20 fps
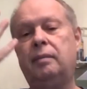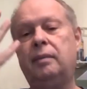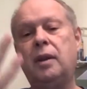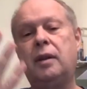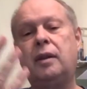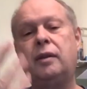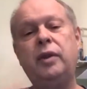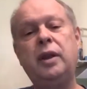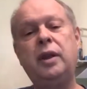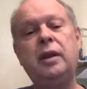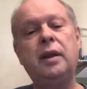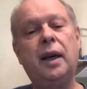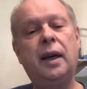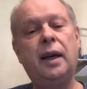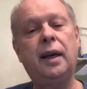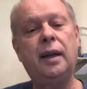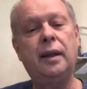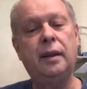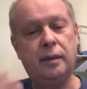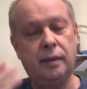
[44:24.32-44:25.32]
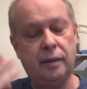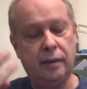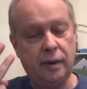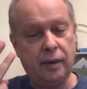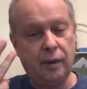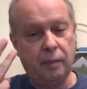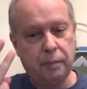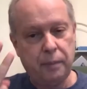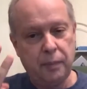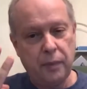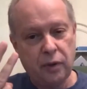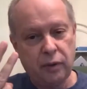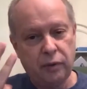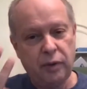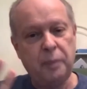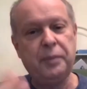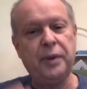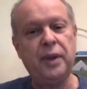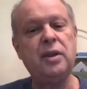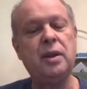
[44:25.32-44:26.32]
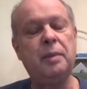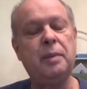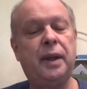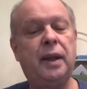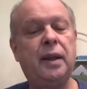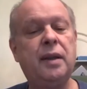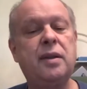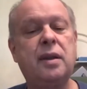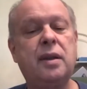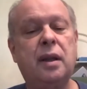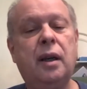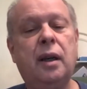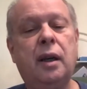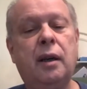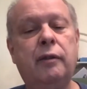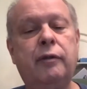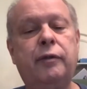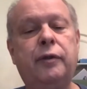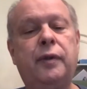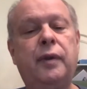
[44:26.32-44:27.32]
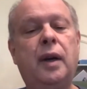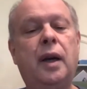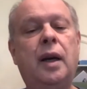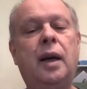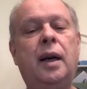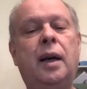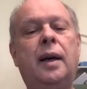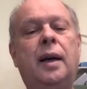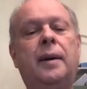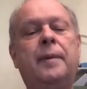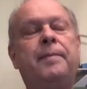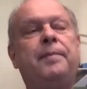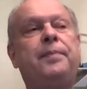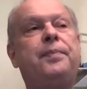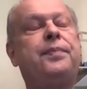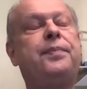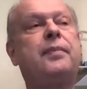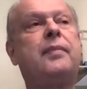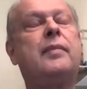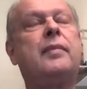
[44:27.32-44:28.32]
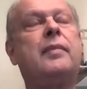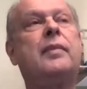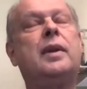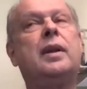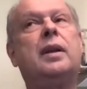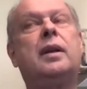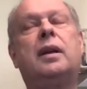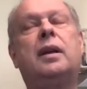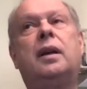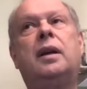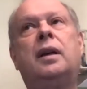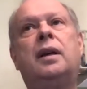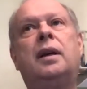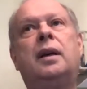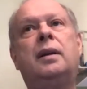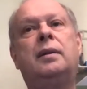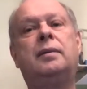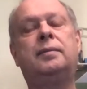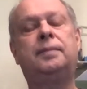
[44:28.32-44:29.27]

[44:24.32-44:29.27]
three, uh, three principles of, um, uh,